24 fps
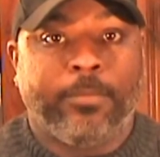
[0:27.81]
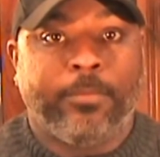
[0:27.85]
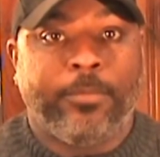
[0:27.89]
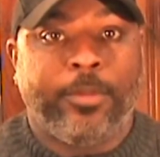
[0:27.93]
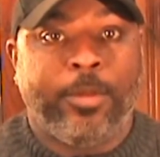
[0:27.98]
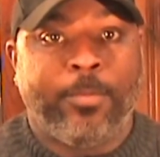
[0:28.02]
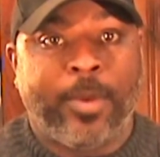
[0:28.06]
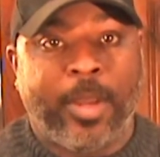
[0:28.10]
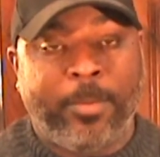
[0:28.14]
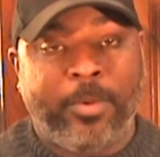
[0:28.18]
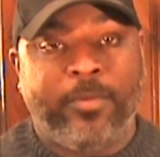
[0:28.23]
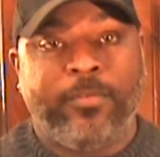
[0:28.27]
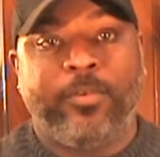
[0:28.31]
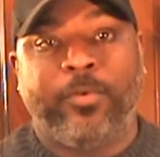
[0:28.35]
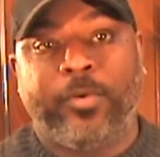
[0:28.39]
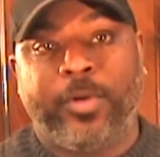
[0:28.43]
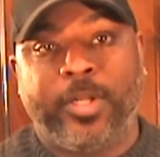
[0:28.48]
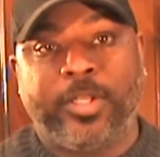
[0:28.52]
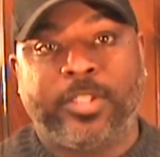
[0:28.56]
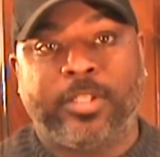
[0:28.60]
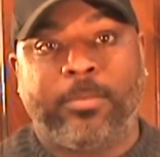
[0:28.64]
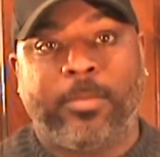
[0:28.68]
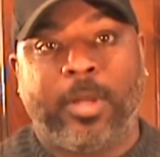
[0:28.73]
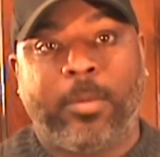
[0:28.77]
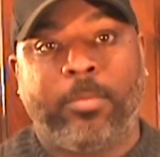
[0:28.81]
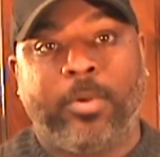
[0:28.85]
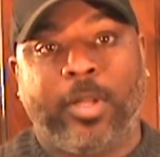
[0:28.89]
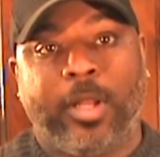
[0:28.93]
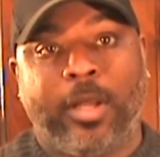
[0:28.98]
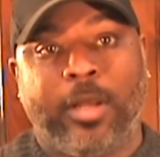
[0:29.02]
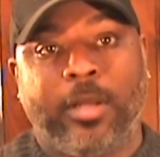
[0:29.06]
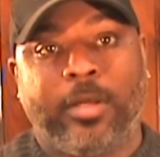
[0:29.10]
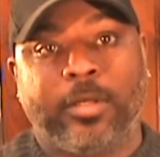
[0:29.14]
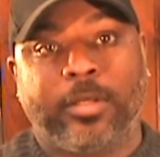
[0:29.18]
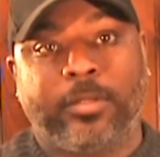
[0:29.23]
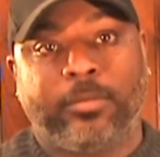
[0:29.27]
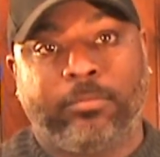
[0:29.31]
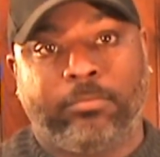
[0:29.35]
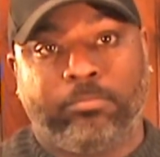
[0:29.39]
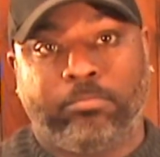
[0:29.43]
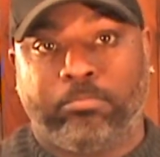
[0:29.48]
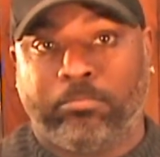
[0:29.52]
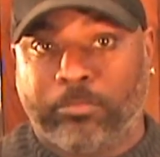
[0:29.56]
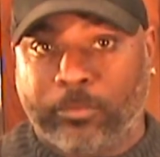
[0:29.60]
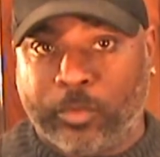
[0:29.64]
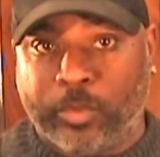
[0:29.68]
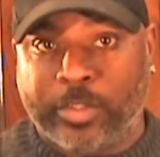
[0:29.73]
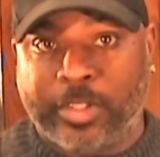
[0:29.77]
You may be viewing this on my blog,
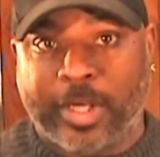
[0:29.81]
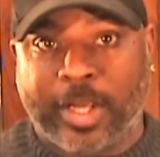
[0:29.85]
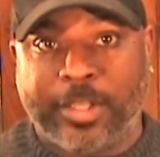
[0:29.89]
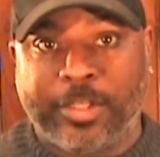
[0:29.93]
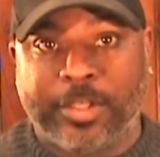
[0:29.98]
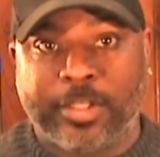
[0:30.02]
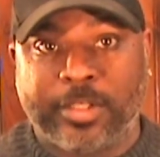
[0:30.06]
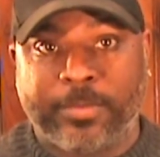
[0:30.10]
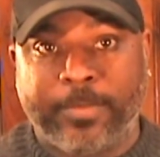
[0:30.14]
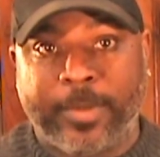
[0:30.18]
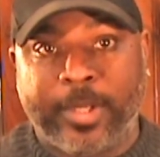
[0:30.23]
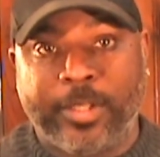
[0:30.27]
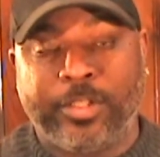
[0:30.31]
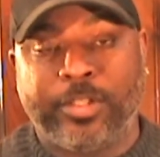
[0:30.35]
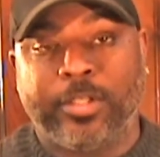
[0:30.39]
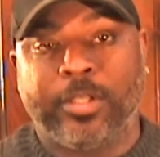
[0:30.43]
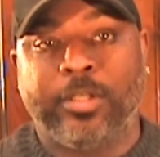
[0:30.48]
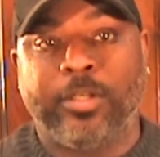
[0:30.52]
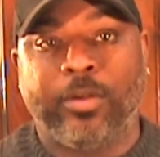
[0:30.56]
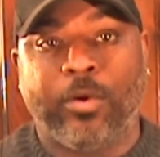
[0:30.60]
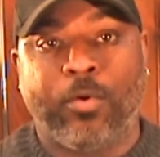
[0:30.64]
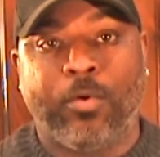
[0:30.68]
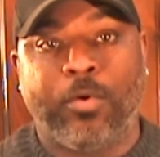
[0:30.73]
which I just mentioned,